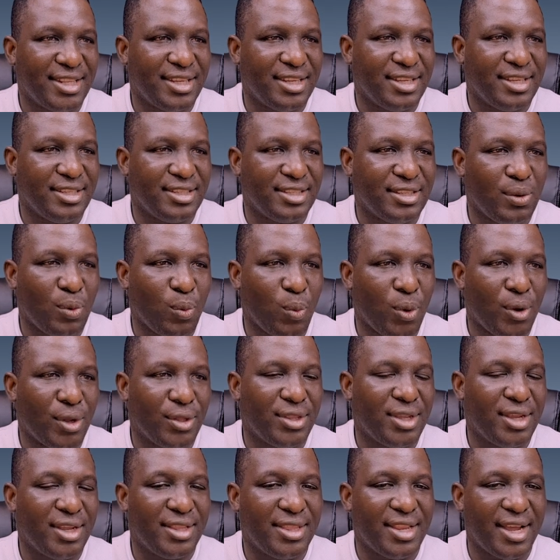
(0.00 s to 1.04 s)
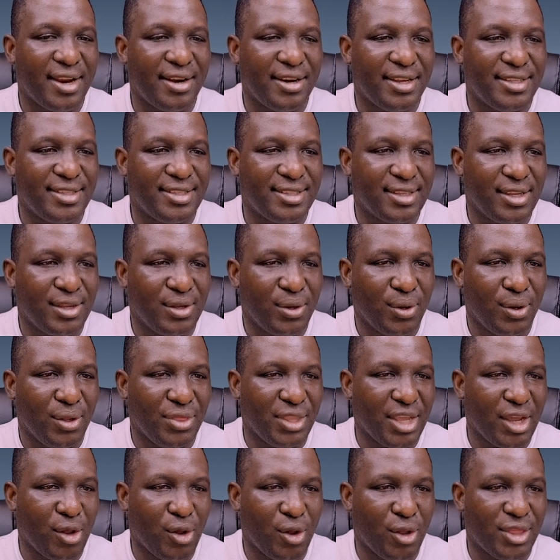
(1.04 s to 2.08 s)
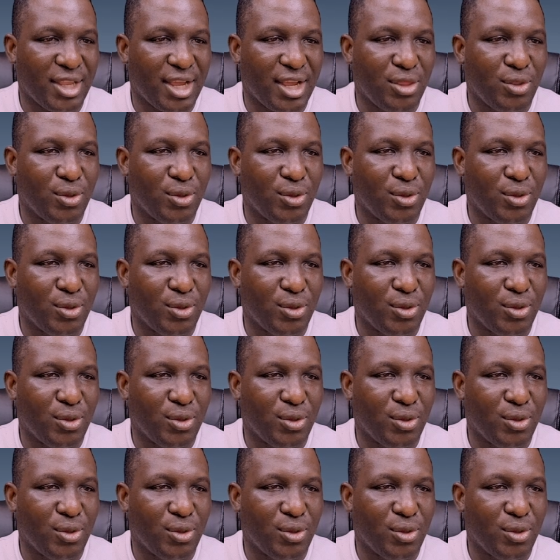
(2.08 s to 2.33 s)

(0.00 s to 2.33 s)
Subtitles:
in is the one that is on the corner